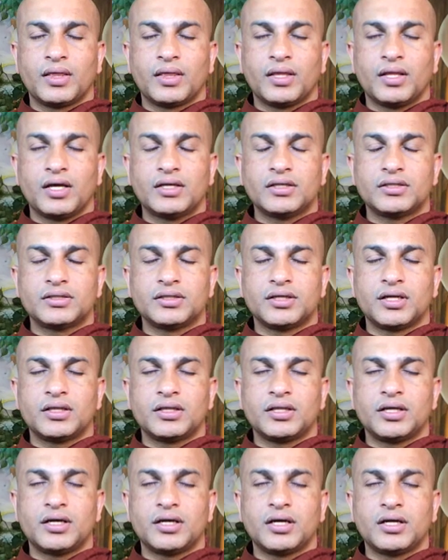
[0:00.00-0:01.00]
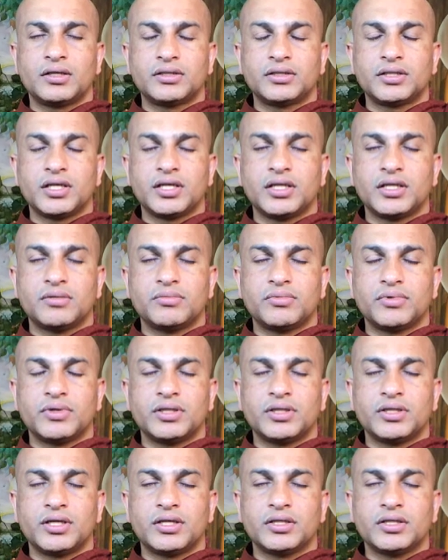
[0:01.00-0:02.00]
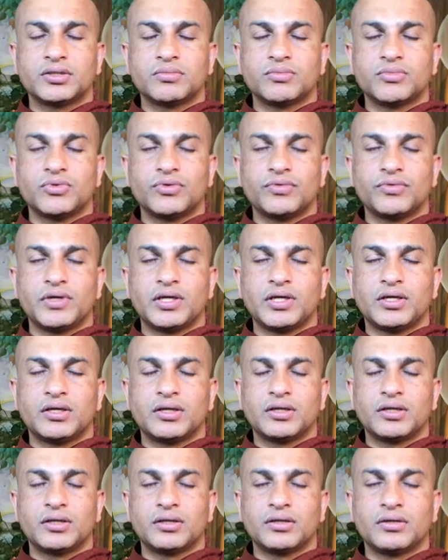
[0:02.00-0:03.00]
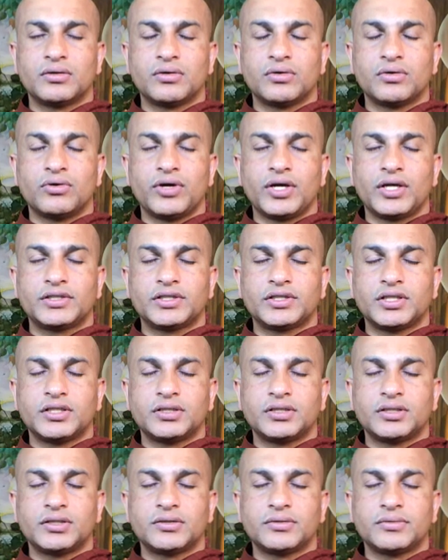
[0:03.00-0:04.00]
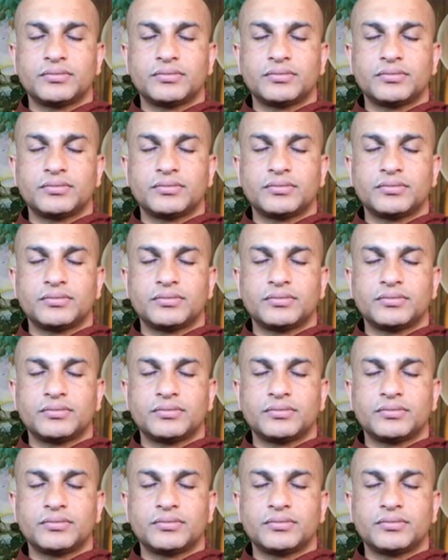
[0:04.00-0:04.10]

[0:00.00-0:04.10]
There is nothing unchangeable things moving or exist